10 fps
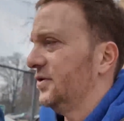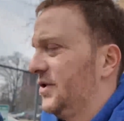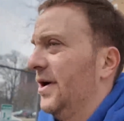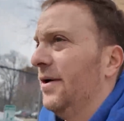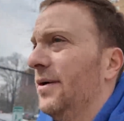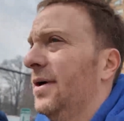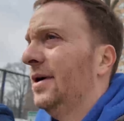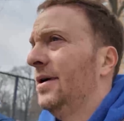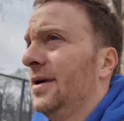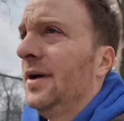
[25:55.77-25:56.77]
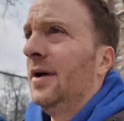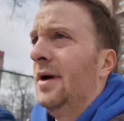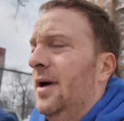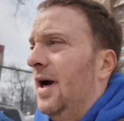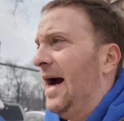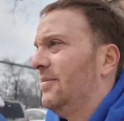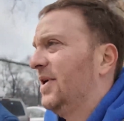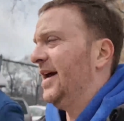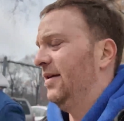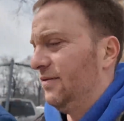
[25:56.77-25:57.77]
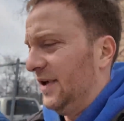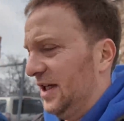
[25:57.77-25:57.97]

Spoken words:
So I'm kind of